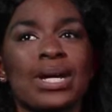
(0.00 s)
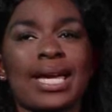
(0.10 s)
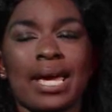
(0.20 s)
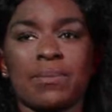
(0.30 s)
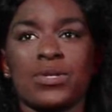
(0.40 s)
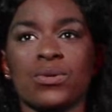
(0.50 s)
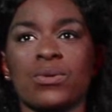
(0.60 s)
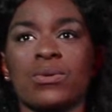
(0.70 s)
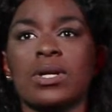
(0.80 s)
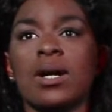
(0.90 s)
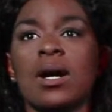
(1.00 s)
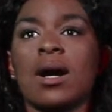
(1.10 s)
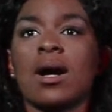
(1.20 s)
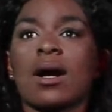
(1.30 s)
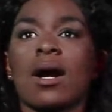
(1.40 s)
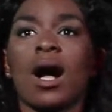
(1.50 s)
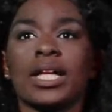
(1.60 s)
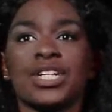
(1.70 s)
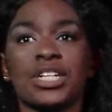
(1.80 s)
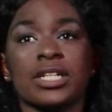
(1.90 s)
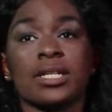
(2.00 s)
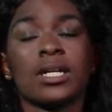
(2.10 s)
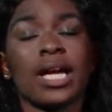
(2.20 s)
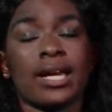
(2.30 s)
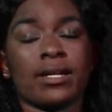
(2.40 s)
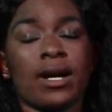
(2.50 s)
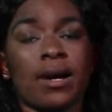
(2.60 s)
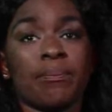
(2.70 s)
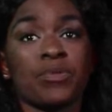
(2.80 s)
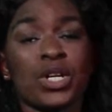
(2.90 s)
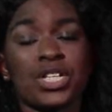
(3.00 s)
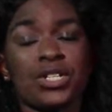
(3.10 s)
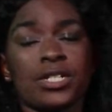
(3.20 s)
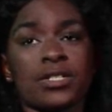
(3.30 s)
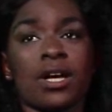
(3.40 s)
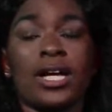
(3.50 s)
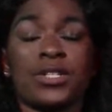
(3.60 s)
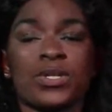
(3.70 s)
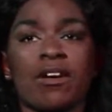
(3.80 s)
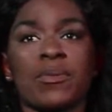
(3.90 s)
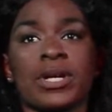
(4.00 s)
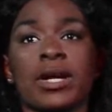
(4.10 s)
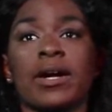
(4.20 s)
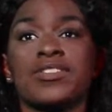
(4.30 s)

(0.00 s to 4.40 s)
when I came to college and transitioned into sophomore year,